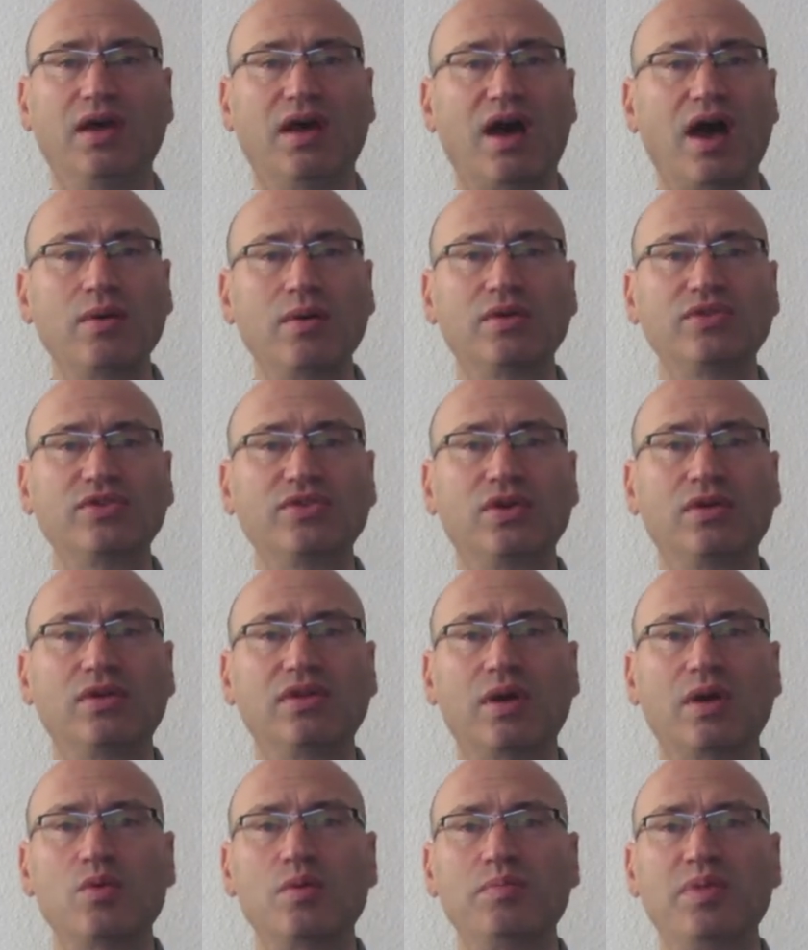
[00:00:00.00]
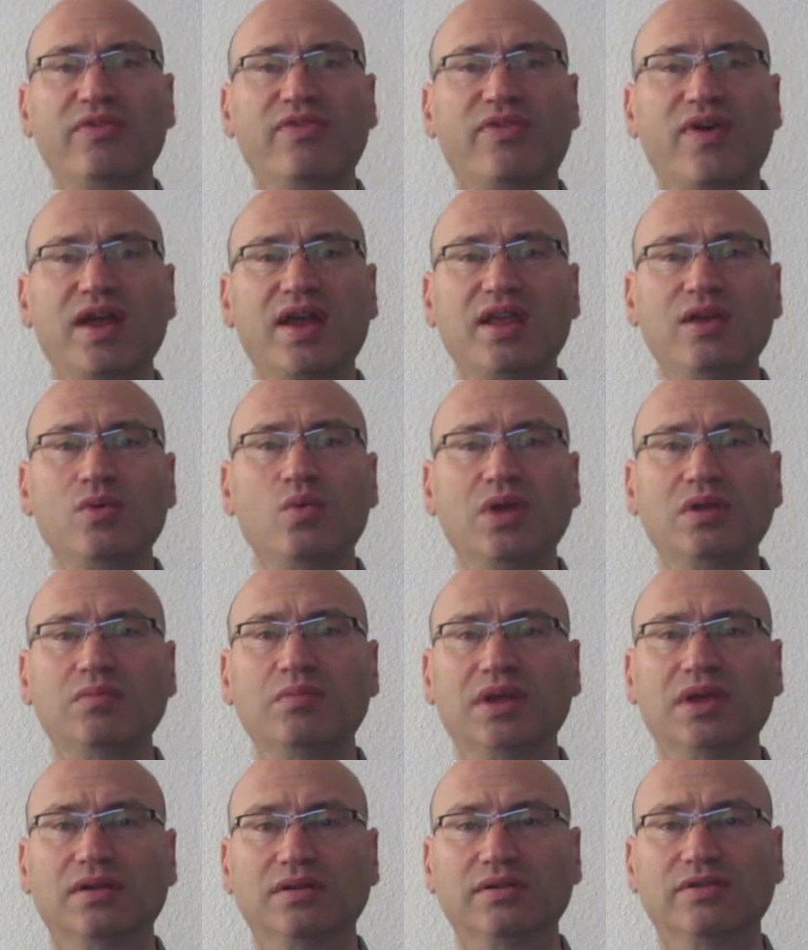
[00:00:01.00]
I was told I would be fighting
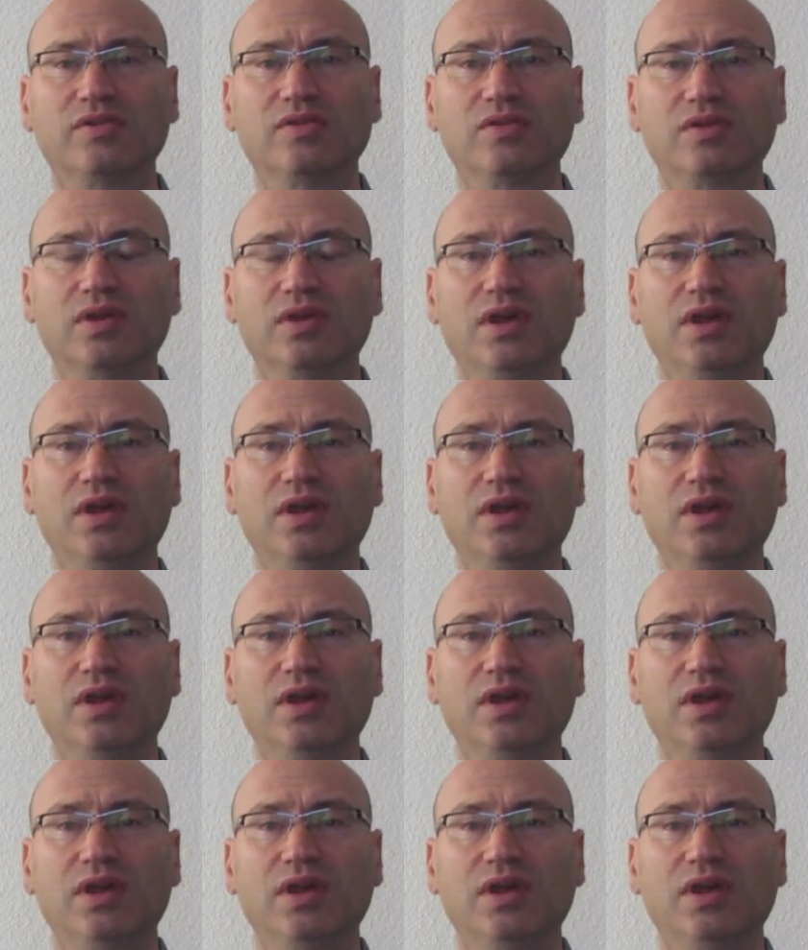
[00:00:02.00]
windmills.